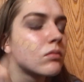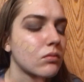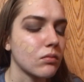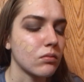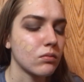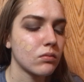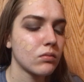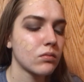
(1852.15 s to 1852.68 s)

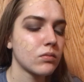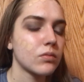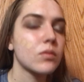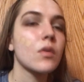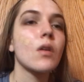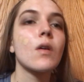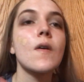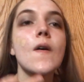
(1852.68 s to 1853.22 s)

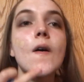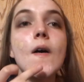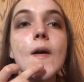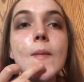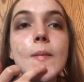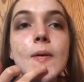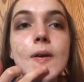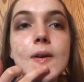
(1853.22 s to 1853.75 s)

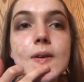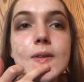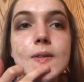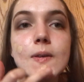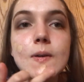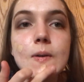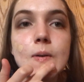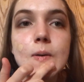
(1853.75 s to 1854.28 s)
I am curious
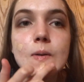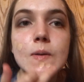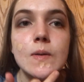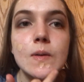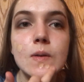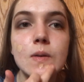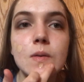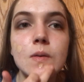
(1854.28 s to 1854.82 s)
though
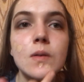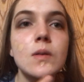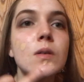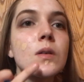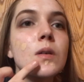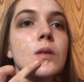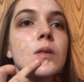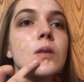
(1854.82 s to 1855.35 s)

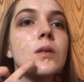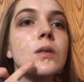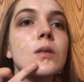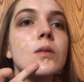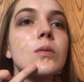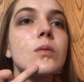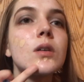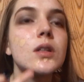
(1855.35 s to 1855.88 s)

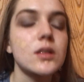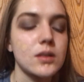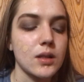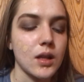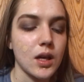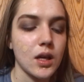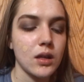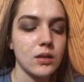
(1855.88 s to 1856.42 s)
what
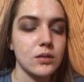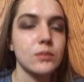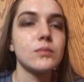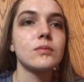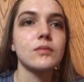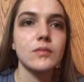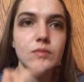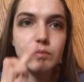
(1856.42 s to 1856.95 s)
it's like
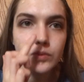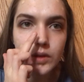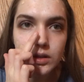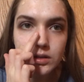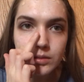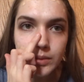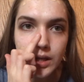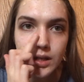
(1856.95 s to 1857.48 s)

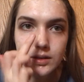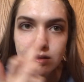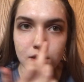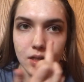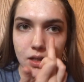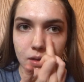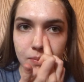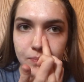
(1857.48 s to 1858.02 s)
to be out of
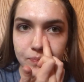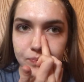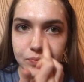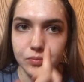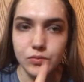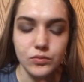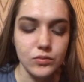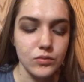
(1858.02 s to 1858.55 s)
state,
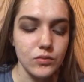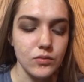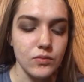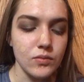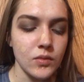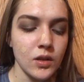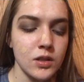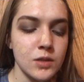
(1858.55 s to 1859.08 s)

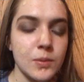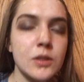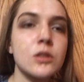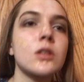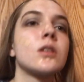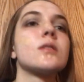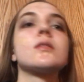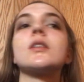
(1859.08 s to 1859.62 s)

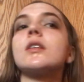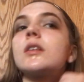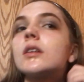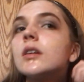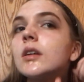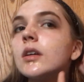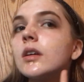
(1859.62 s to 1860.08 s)
especially because, like,